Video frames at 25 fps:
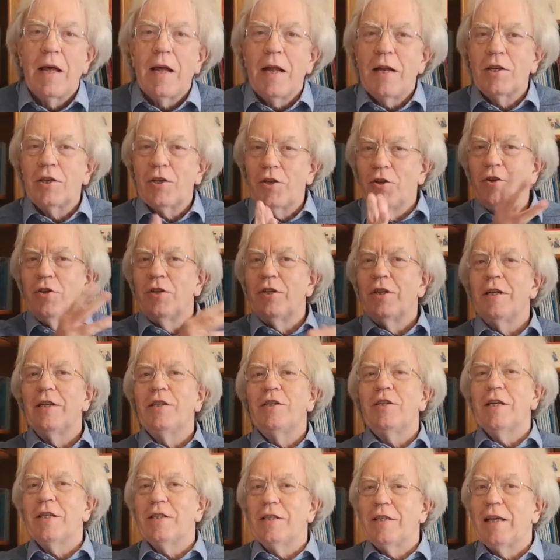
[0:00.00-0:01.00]
It's good
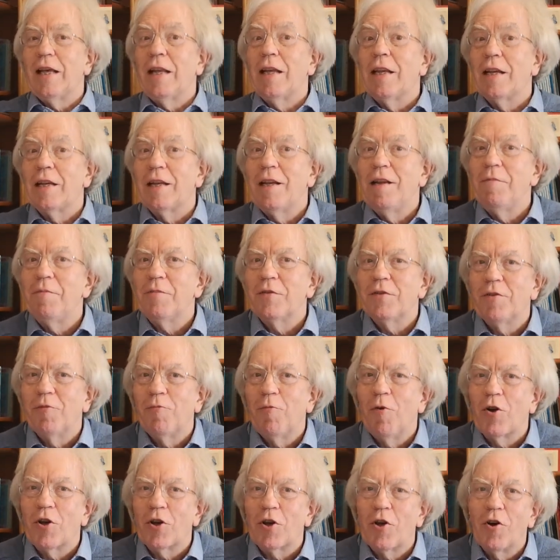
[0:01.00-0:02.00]
just to get a glimpse
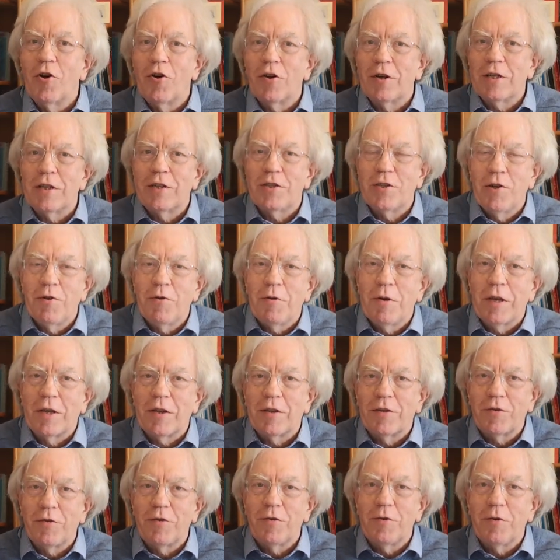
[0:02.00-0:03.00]
of what God is
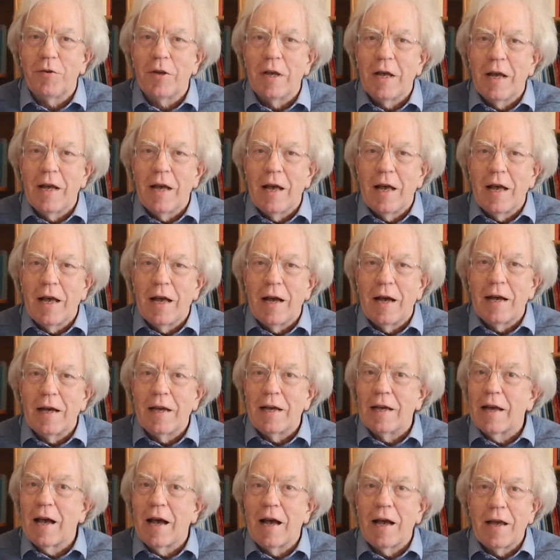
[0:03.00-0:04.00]
doing through
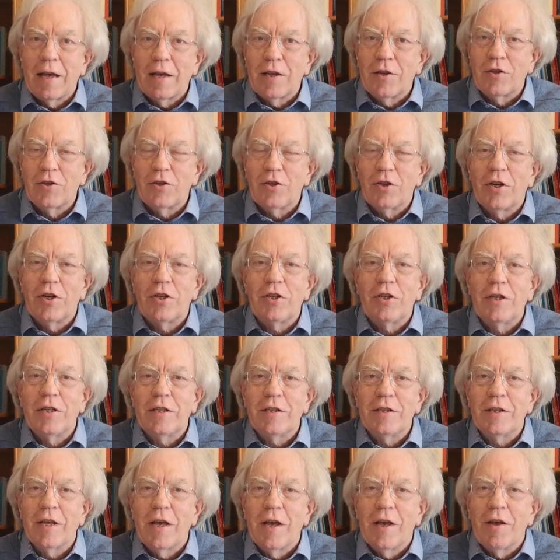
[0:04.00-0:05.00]
his
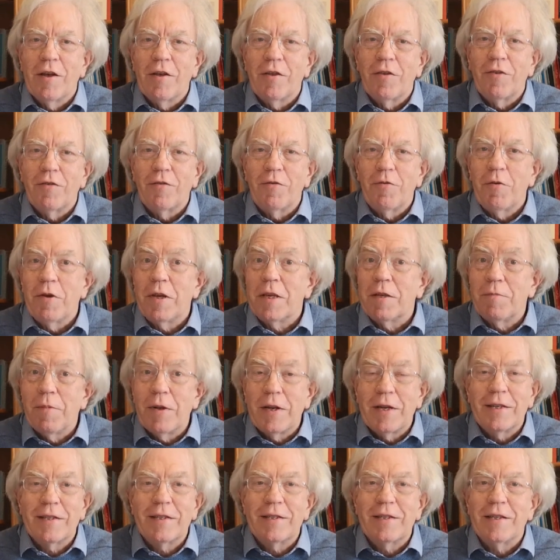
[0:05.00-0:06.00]
churches, through his
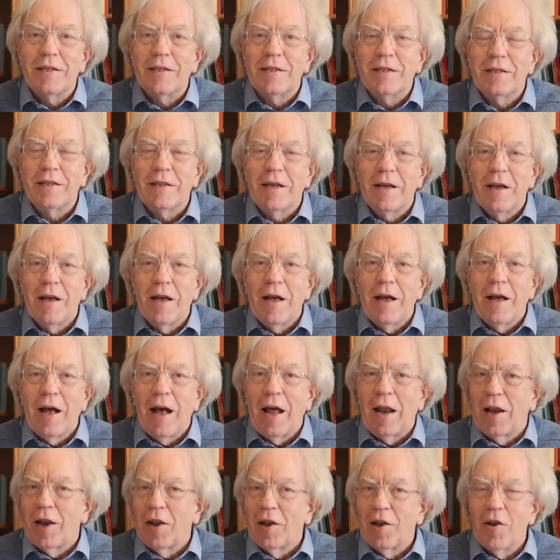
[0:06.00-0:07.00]
ministers
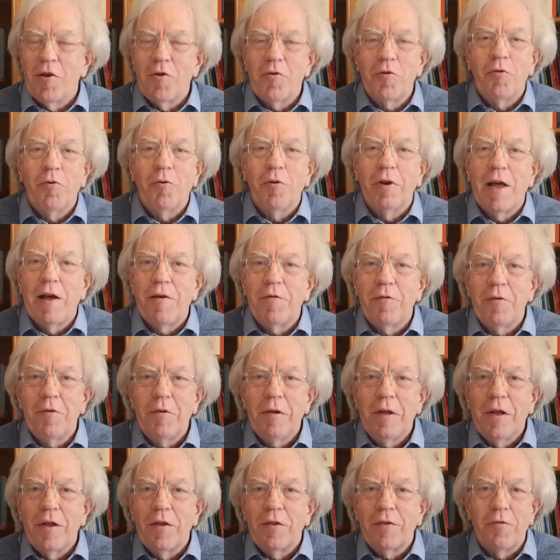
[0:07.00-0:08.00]
at local
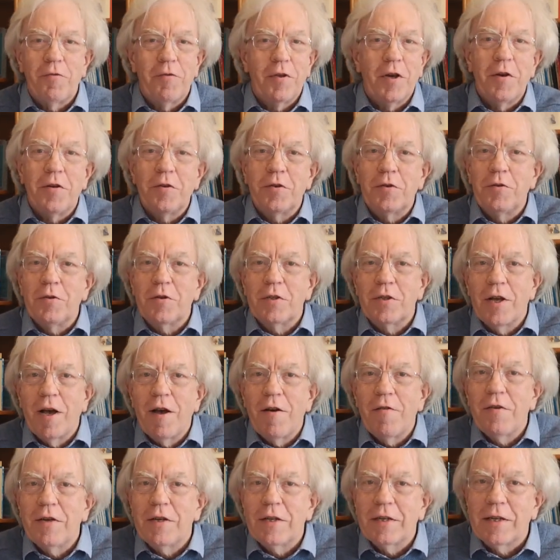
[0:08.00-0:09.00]
level, through those who
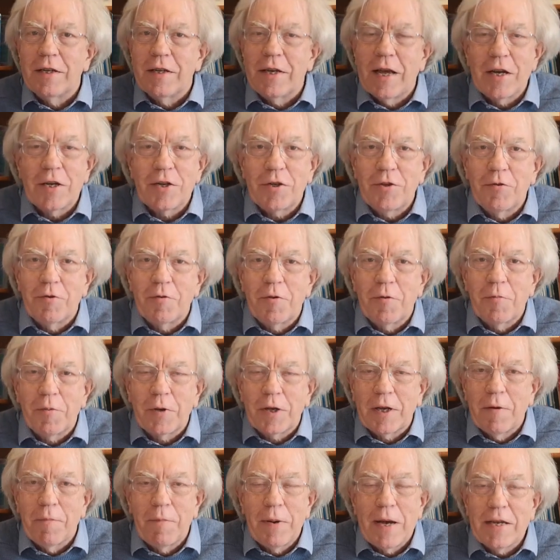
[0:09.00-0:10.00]
service in national
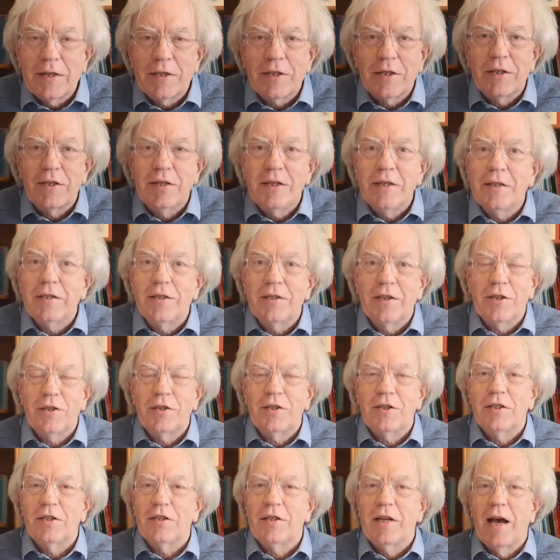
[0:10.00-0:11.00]
capacities
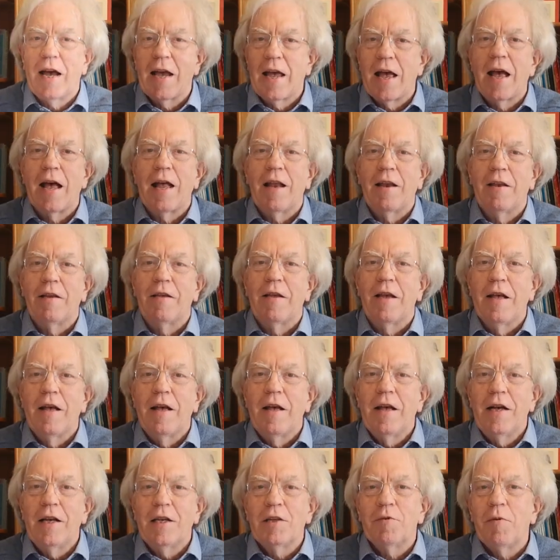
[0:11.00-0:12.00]
such as Diane,
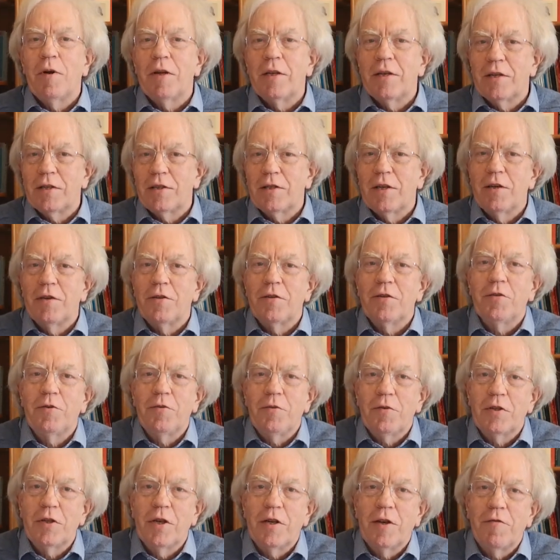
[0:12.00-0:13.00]
as well as those
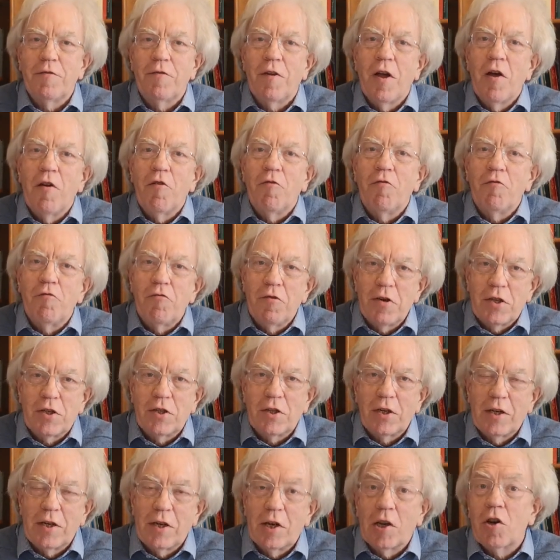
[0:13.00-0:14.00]
who serve
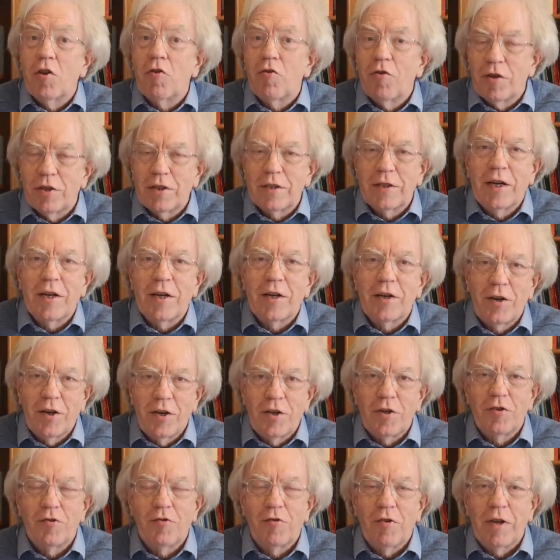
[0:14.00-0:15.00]
regionally across our
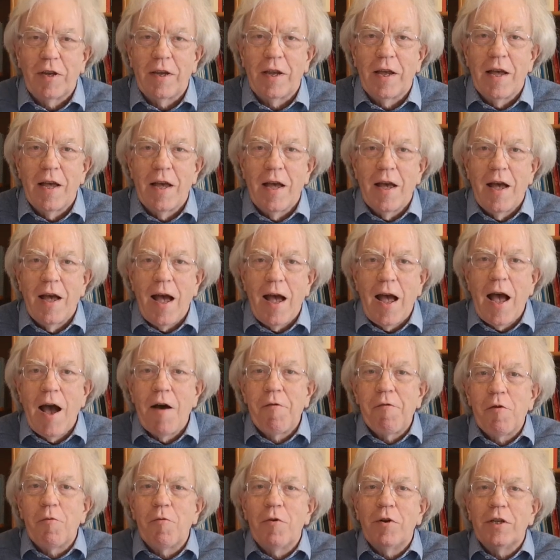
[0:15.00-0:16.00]
country.
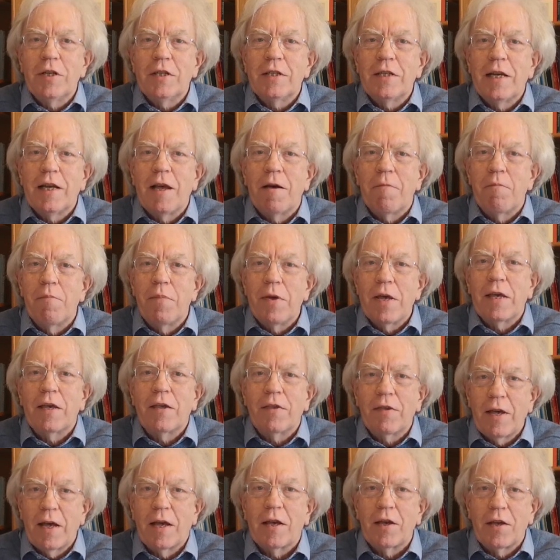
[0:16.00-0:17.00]
And we want to say a
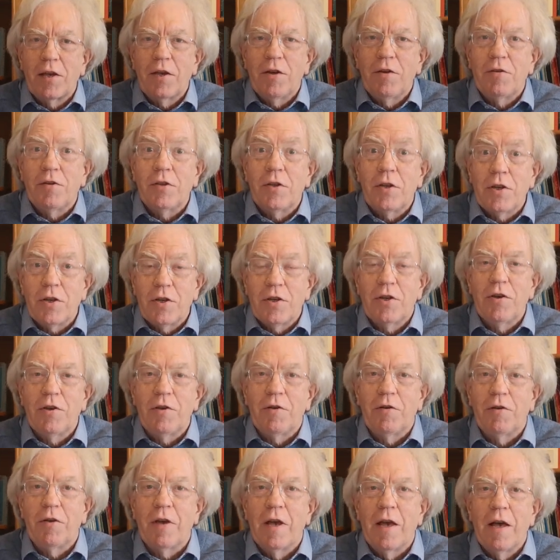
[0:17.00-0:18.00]
big thank you to
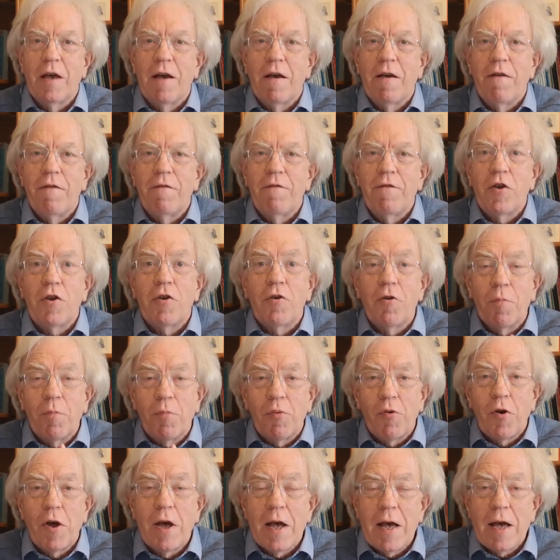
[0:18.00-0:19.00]
you for your
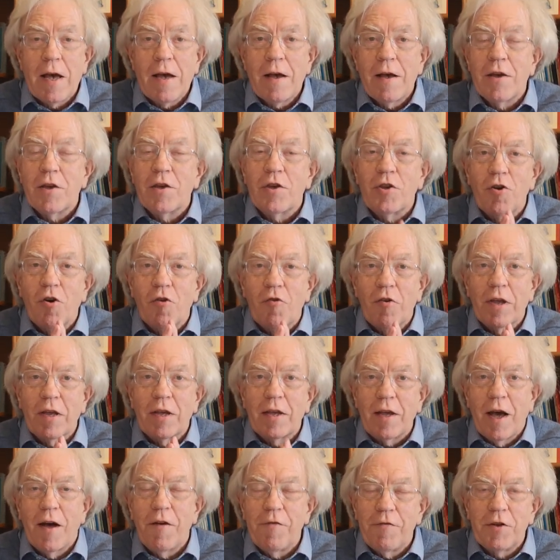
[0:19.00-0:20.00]
prayer, your
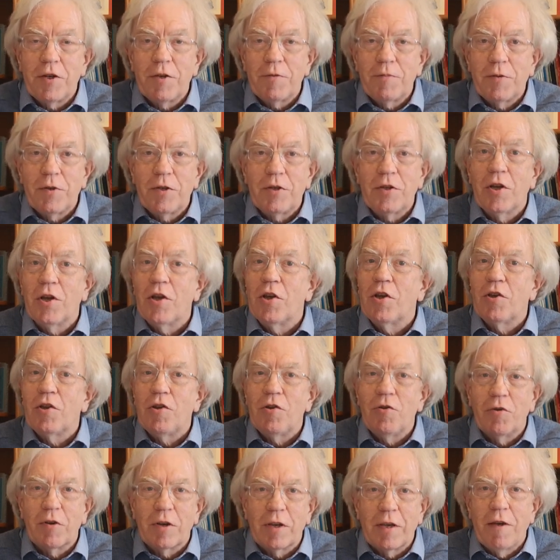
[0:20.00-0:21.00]
encouragement,
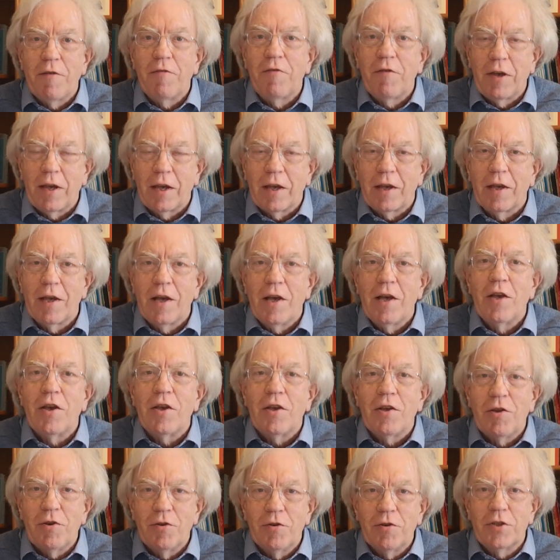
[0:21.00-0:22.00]
your giving,
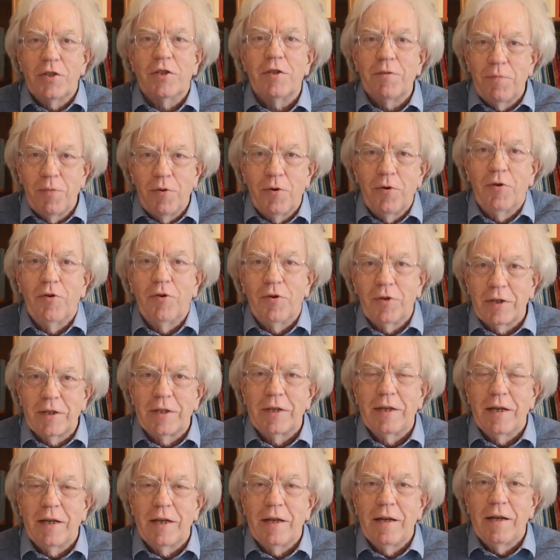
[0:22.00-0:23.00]
your
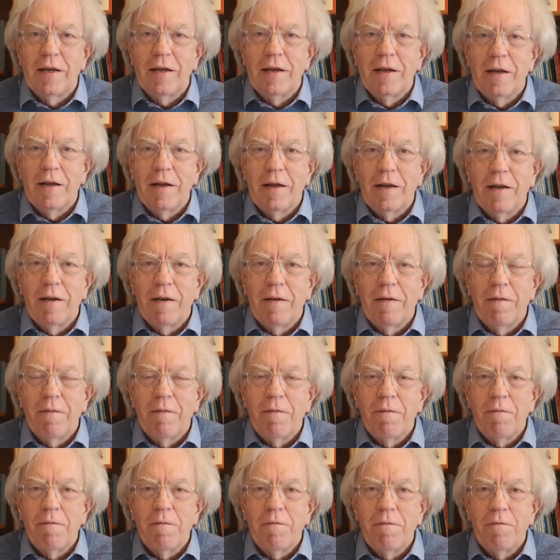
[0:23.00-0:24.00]
support.
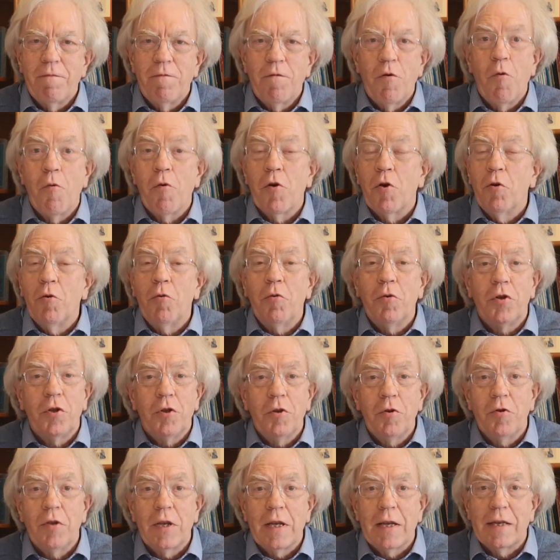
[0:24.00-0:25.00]
For we all
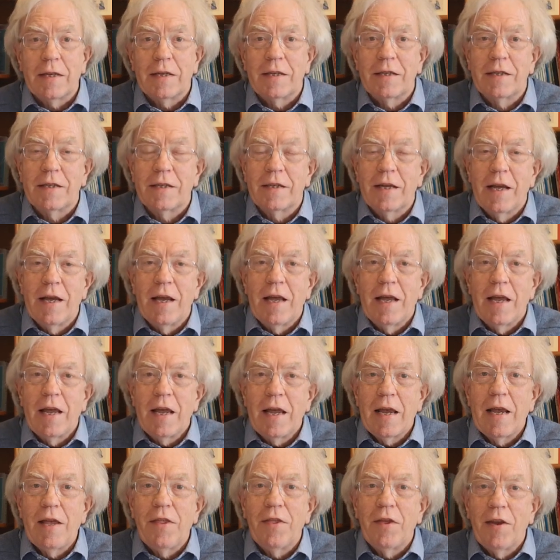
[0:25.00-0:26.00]
do this
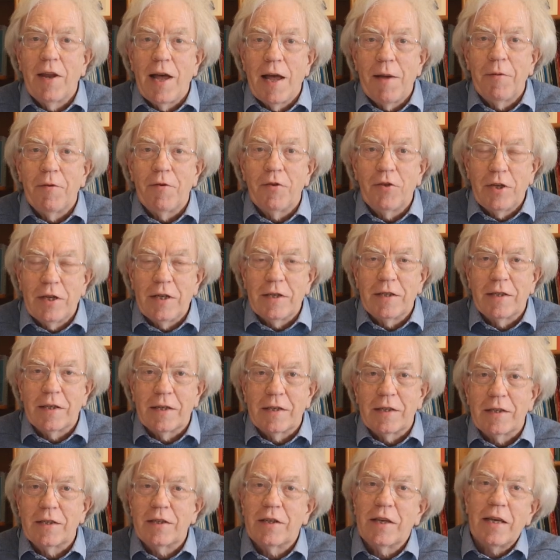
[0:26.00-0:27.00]
in the name of
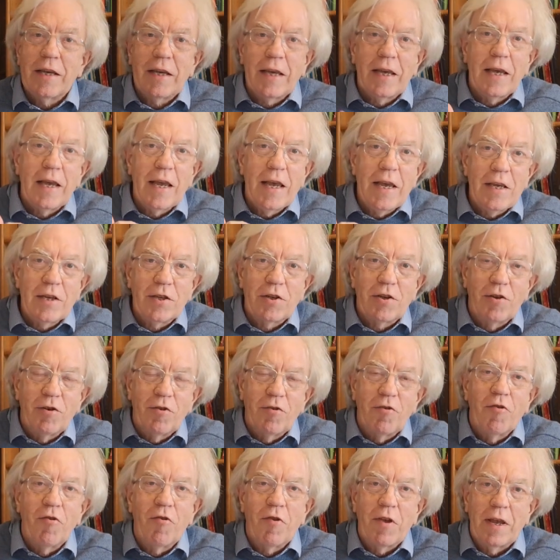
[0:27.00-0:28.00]
Jesus, seeking his
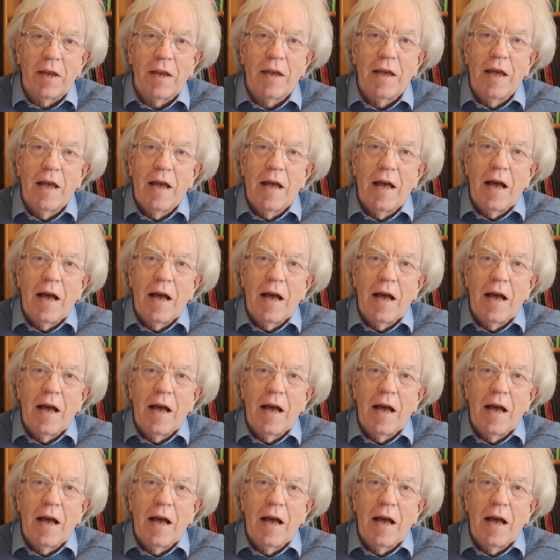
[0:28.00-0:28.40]
glory